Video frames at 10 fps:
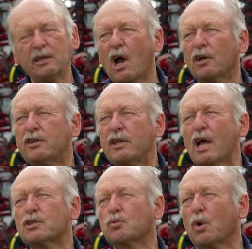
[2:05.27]
the
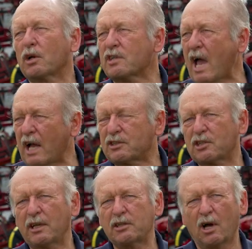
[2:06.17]
RTS works
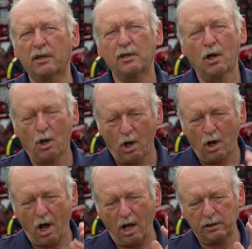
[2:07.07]
excellent on,
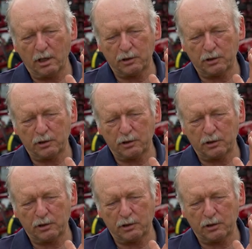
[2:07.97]
on